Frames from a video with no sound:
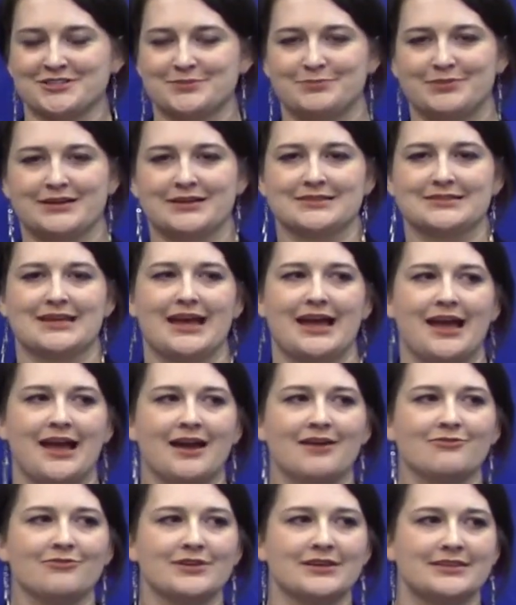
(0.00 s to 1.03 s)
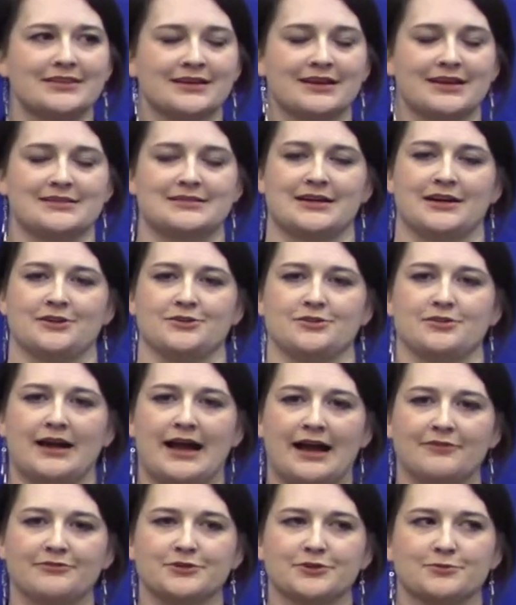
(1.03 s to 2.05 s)
because everything I tell you
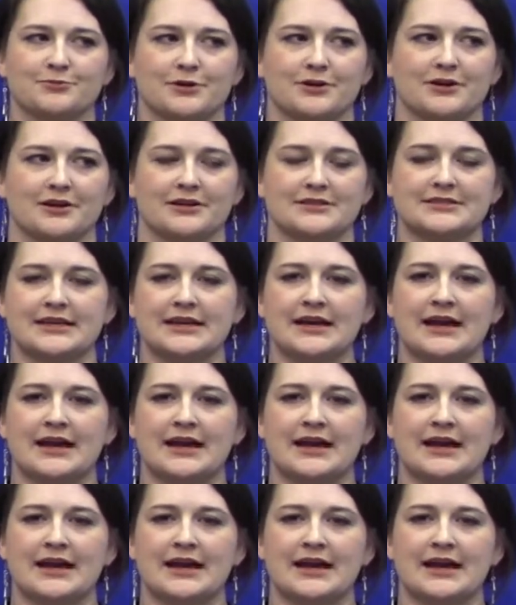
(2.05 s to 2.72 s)
afterwards,